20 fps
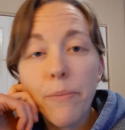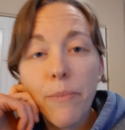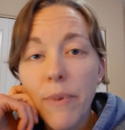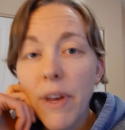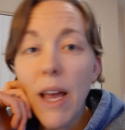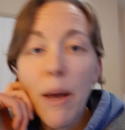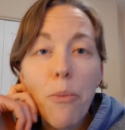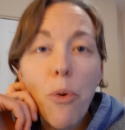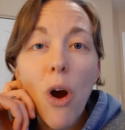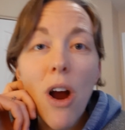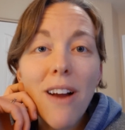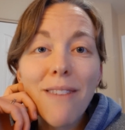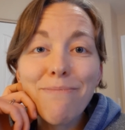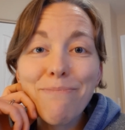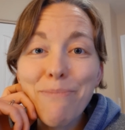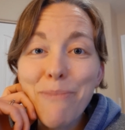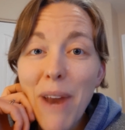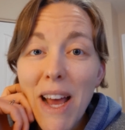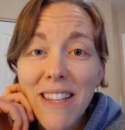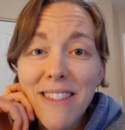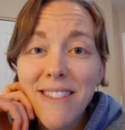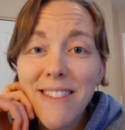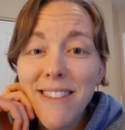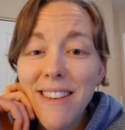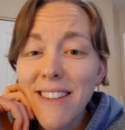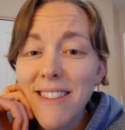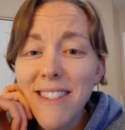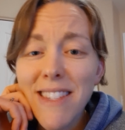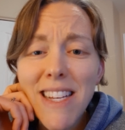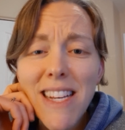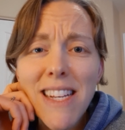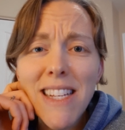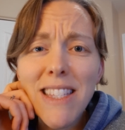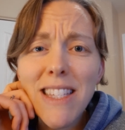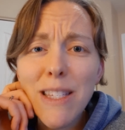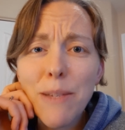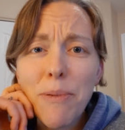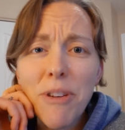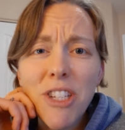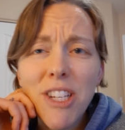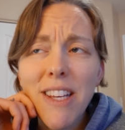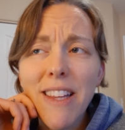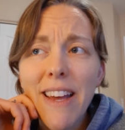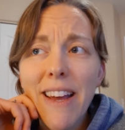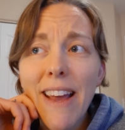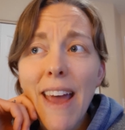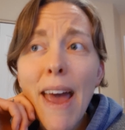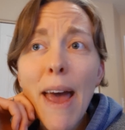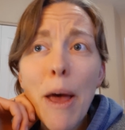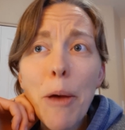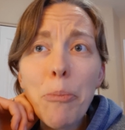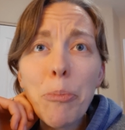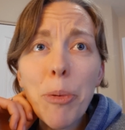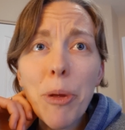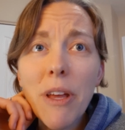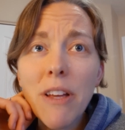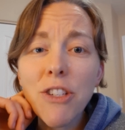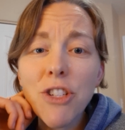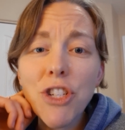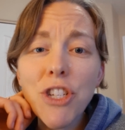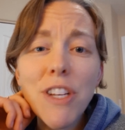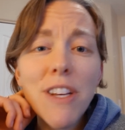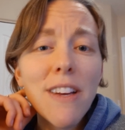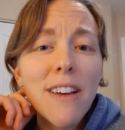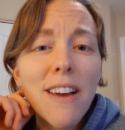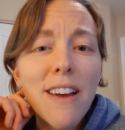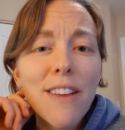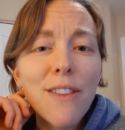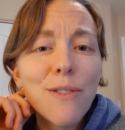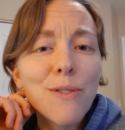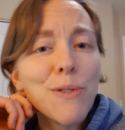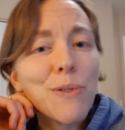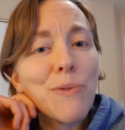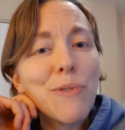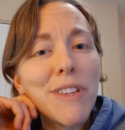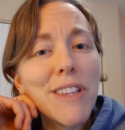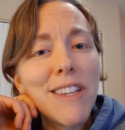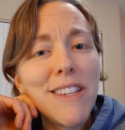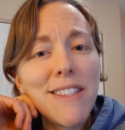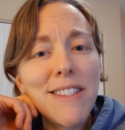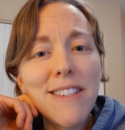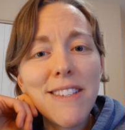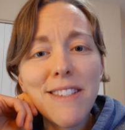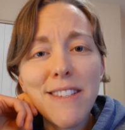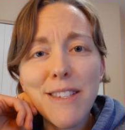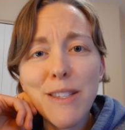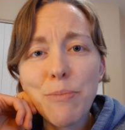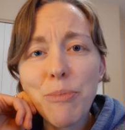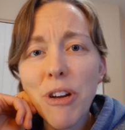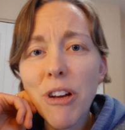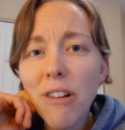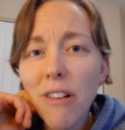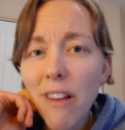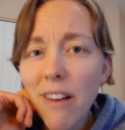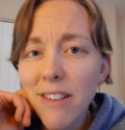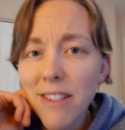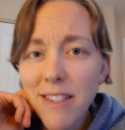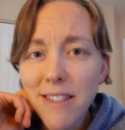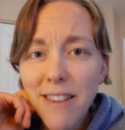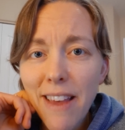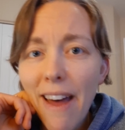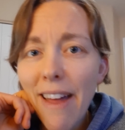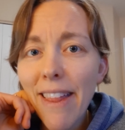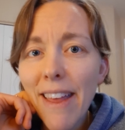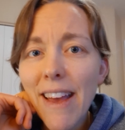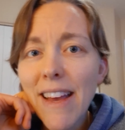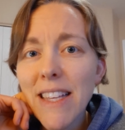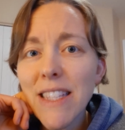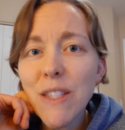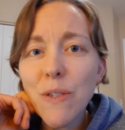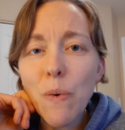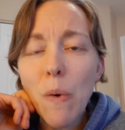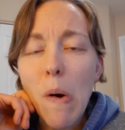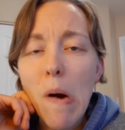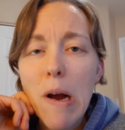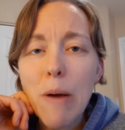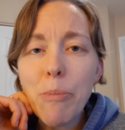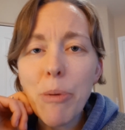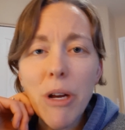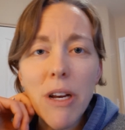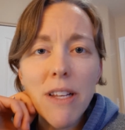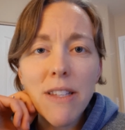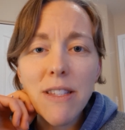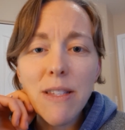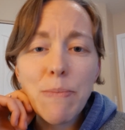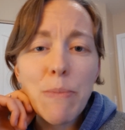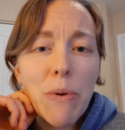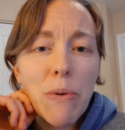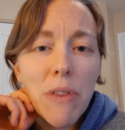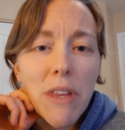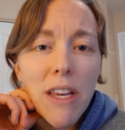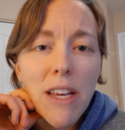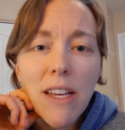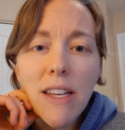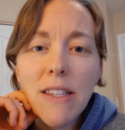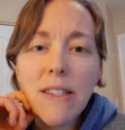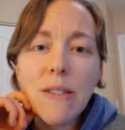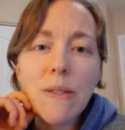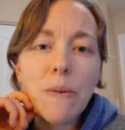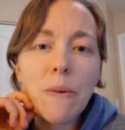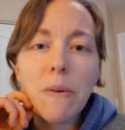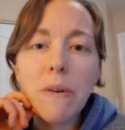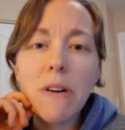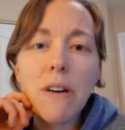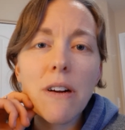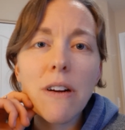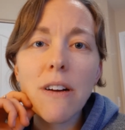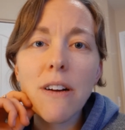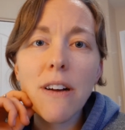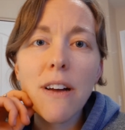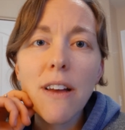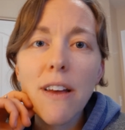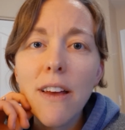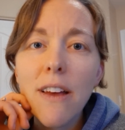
get more nuts and seeds, especially like hemp and chia. Those are really easy to sprinkle onto salads or put in smoothies or